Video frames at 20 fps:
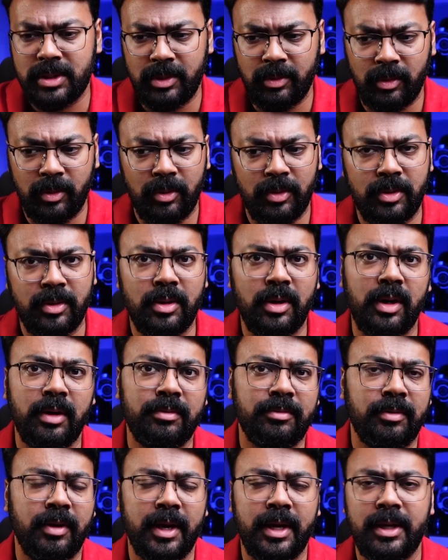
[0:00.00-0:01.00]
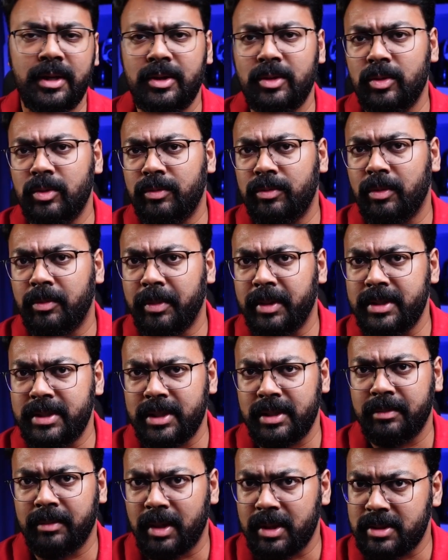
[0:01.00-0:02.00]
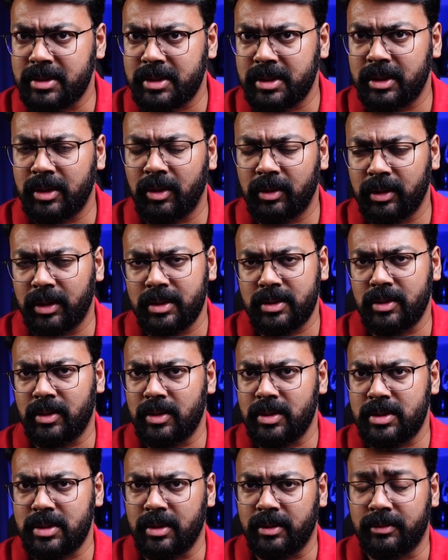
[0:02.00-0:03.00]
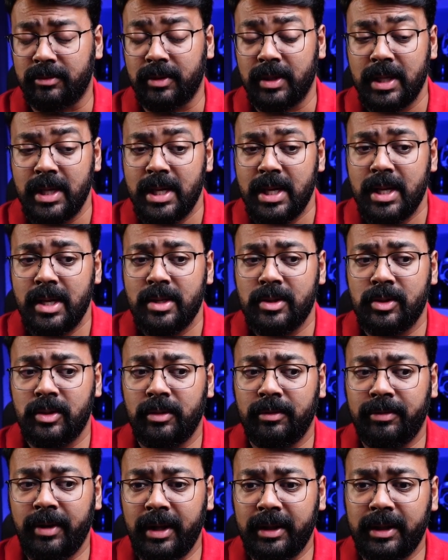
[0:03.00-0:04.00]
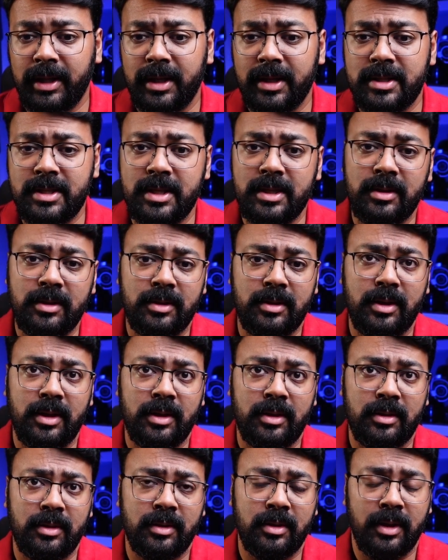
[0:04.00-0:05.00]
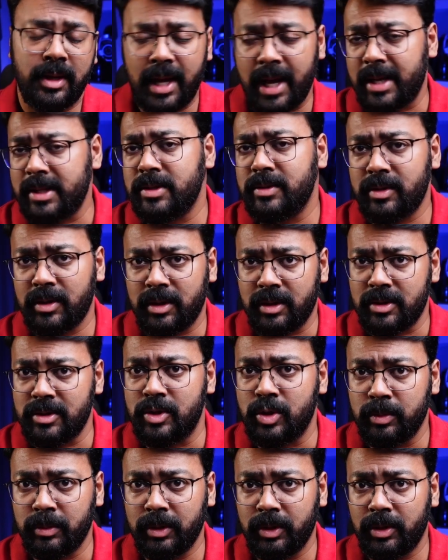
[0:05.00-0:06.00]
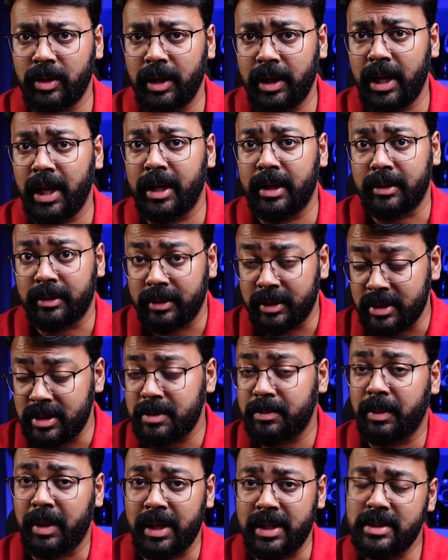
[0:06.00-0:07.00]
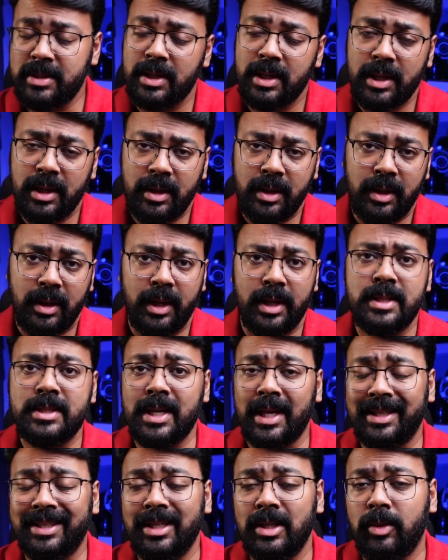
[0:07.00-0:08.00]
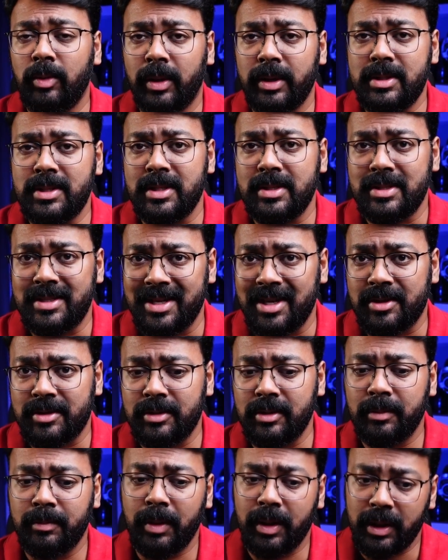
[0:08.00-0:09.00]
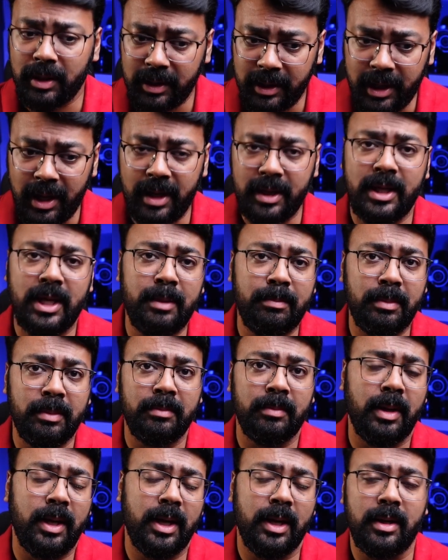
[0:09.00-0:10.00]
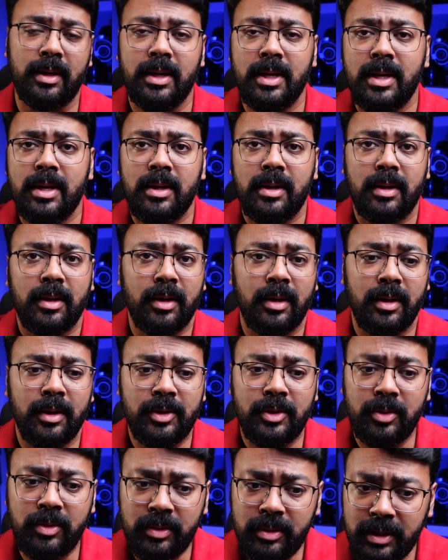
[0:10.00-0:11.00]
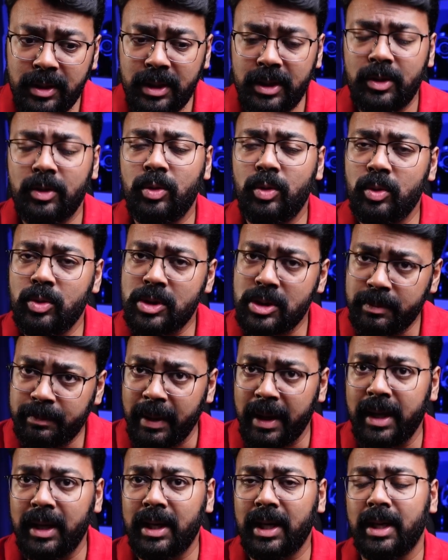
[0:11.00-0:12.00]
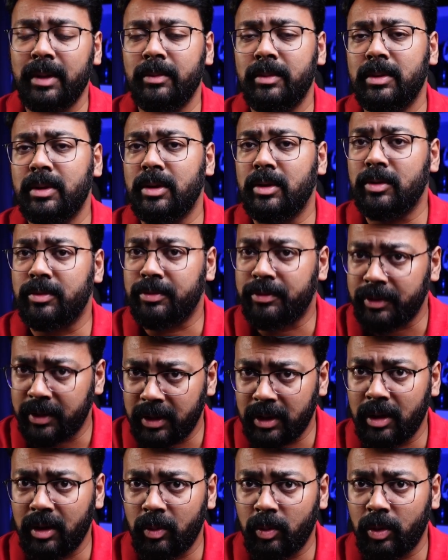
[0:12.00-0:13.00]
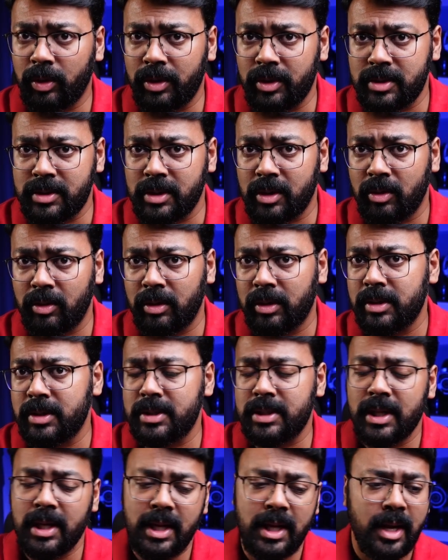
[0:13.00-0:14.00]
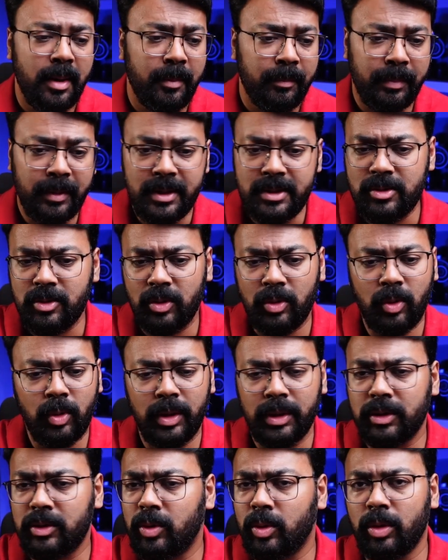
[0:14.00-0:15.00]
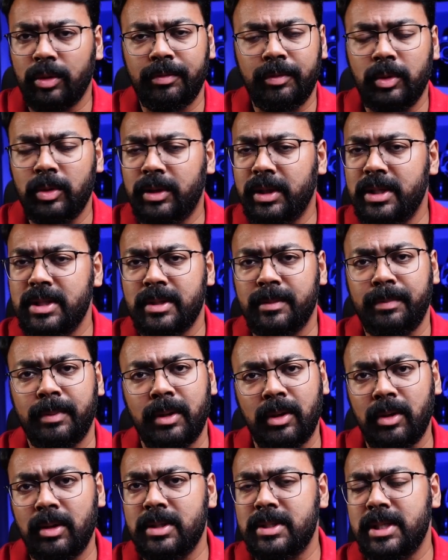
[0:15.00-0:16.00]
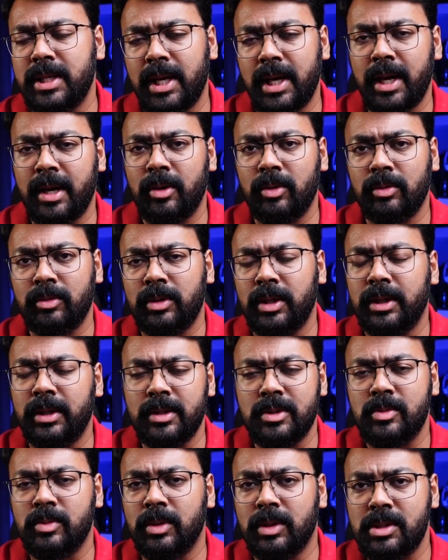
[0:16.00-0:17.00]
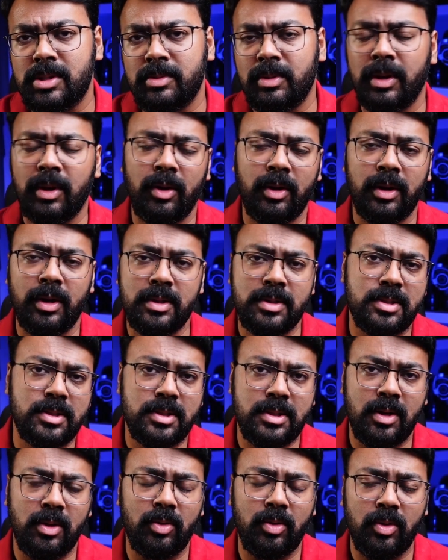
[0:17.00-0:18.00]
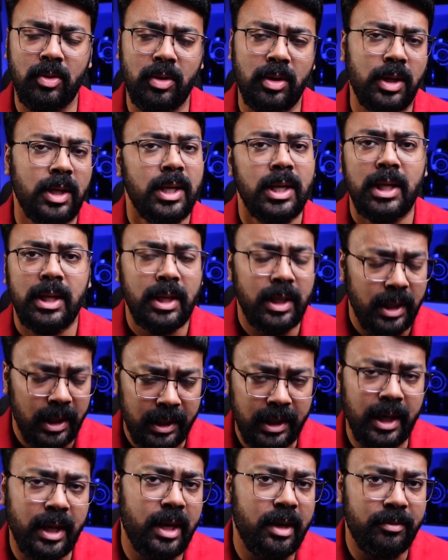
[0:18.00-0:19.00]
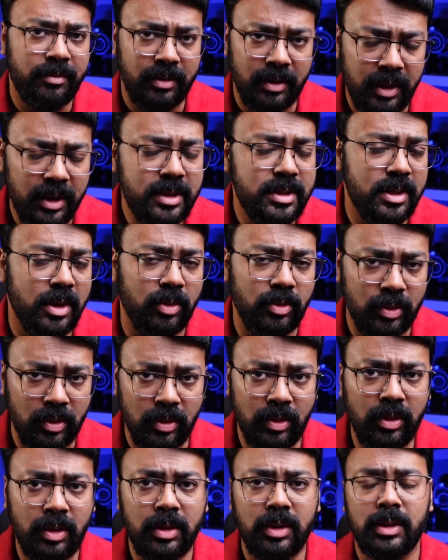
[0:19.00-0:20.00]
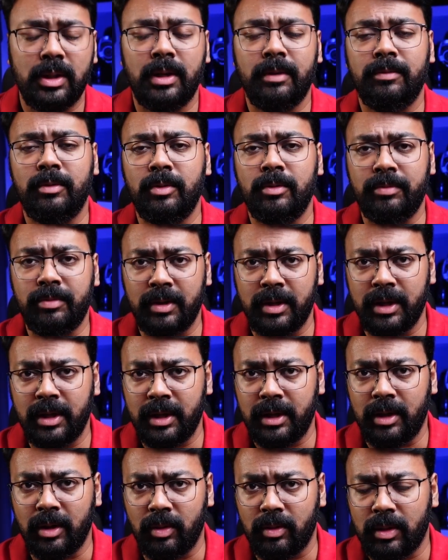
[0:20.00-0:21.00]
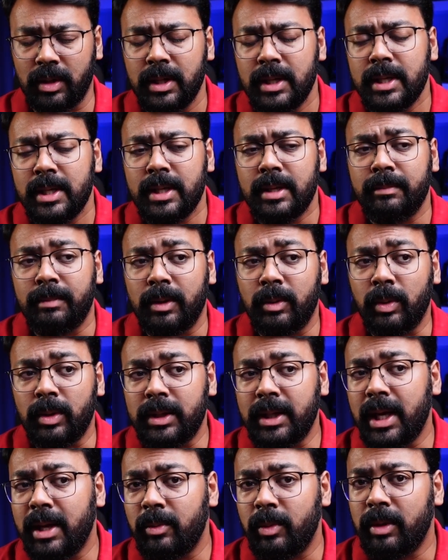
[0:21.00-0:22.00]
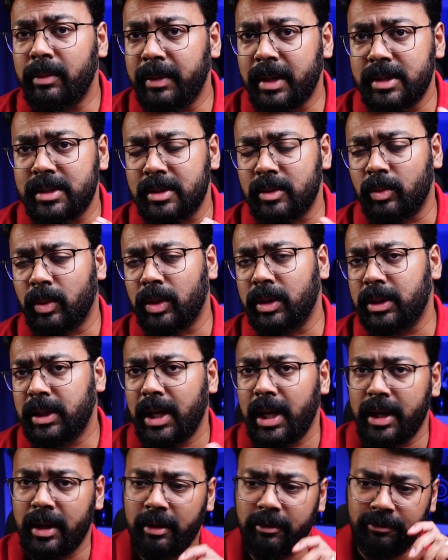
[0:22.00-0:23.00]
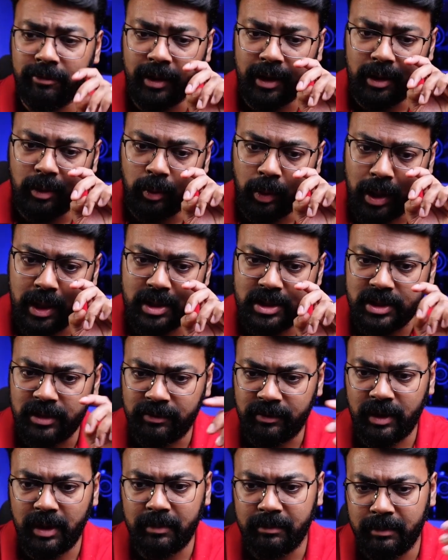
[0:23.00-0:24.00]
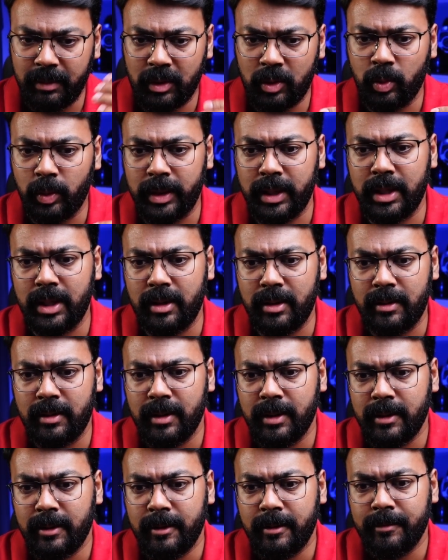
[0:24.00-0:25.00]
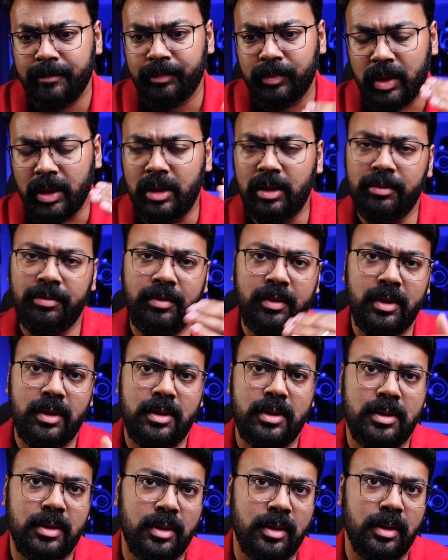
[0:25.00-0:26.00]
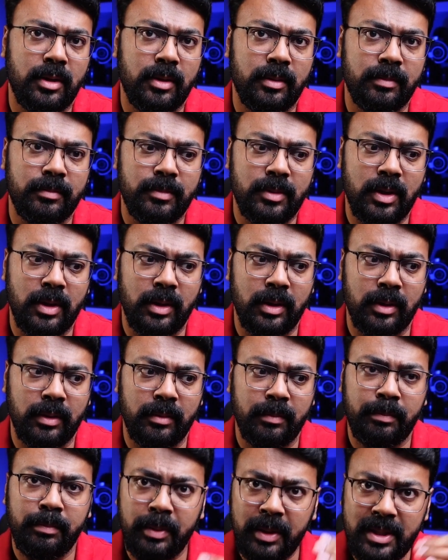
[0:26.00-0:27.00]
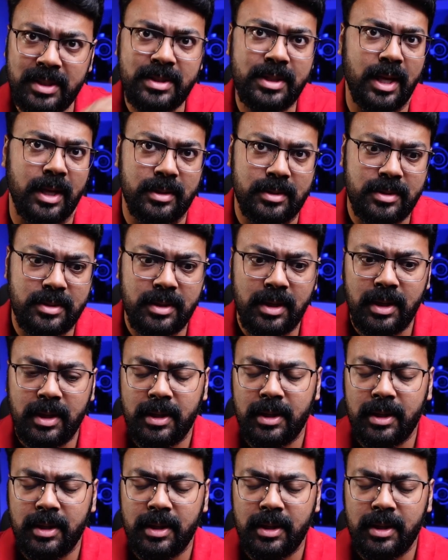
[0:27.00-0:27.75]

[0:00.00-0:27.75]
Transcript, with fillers: they wanted to really fine tune for mixing, mastering, all that sort of stuff. So the fact that it's in, in the hands of the consumer today at this price is I think quite sensational. But again, keep in mind, uh, you need to spend time with it to figure out what your sound is, please don't go and throw a few things up and down and say, hey, I don't think this works well or it doesn't sound good. It can definitely sound good if you figure it out. But one thing I will mention, one thing I did find while shifting between the different uh, uh, presets